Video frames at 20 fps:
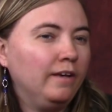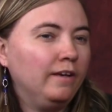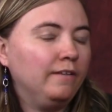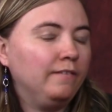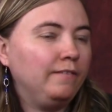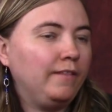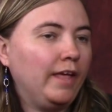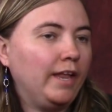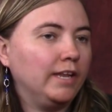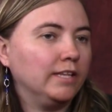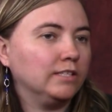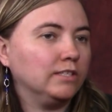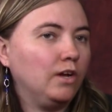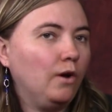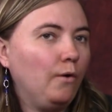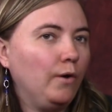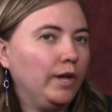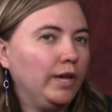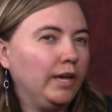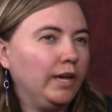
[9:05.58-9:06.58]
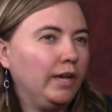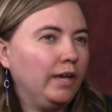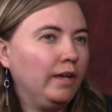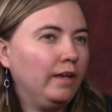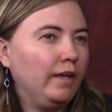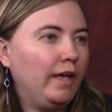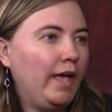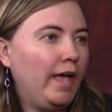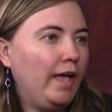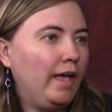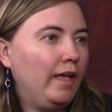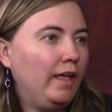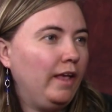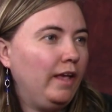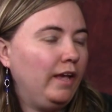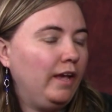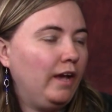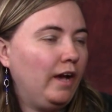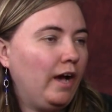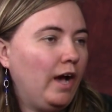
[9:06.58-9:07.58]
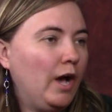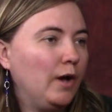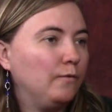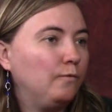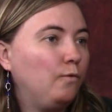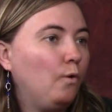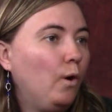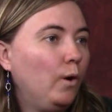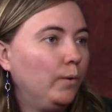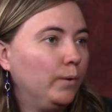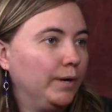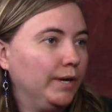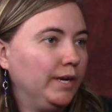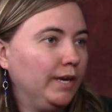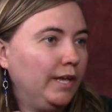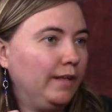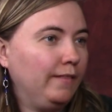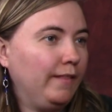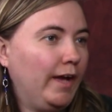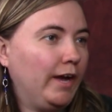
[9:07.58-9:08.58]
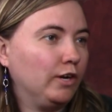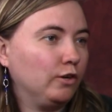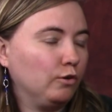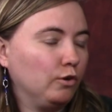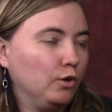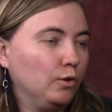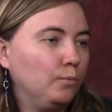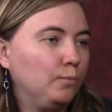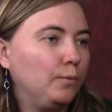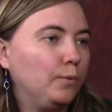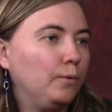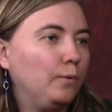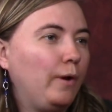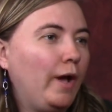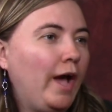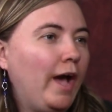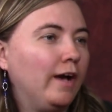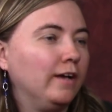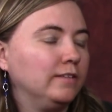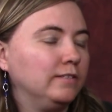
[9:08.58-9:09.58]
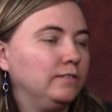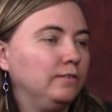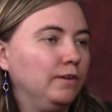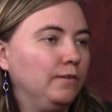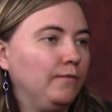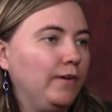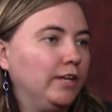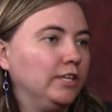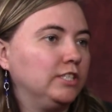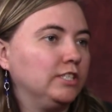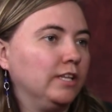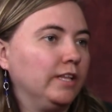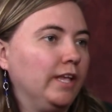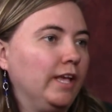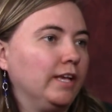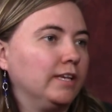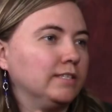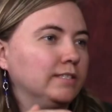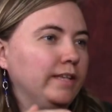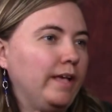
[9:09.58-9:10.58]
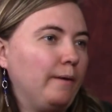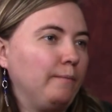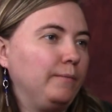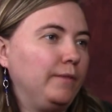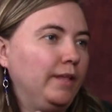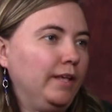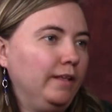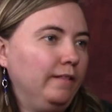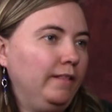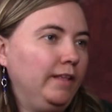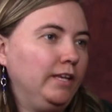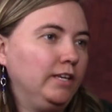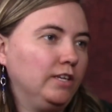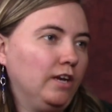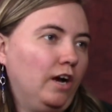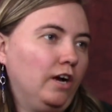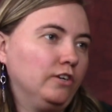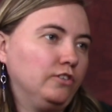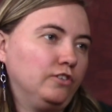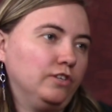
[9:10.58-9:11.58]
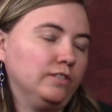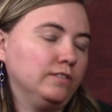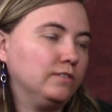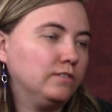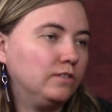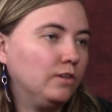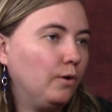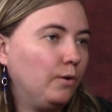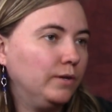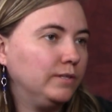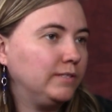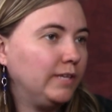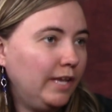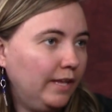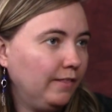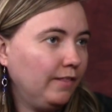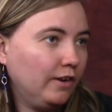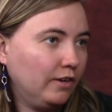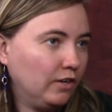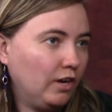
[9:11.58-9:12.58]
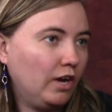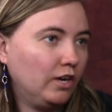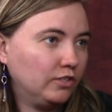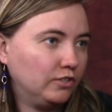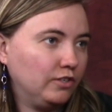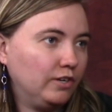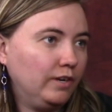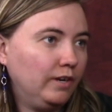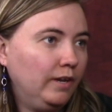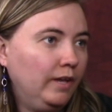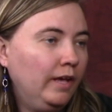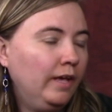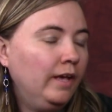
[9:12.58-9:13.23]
that is going forward in that group has to eventually accept the elite doctrine. So it's in their doctrine.